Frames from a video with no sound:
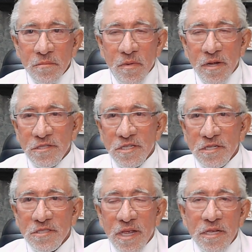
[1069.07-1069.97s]
my
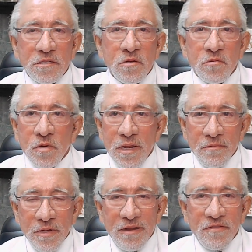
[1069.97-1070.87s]
success or
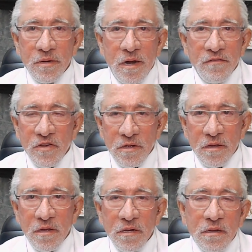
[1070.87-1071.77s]
whatever I've
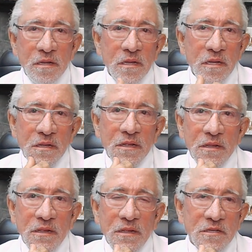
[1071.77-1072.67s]
done.
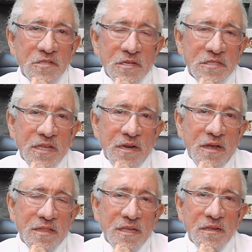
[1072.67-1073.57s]
It is just that
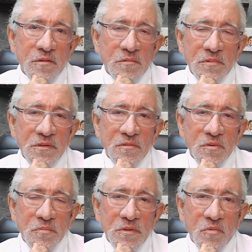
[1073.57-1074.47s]
I think it
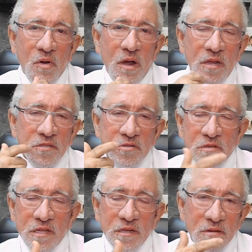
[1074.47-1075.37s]
would be wise to
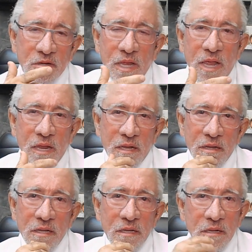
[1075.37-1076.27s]
think, okay,
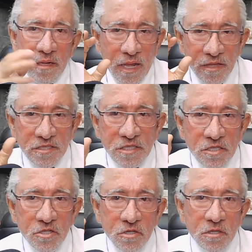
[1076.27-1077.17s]
yeah, this is
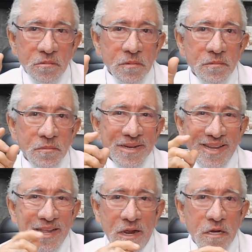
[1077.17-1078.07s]
good, but
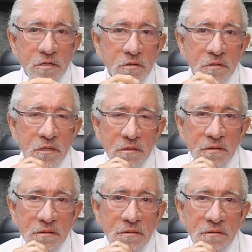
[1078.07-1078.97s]
can I do it?
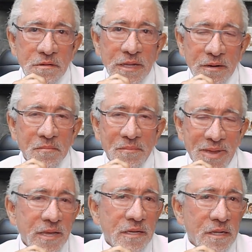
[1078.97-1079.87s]
Can I make it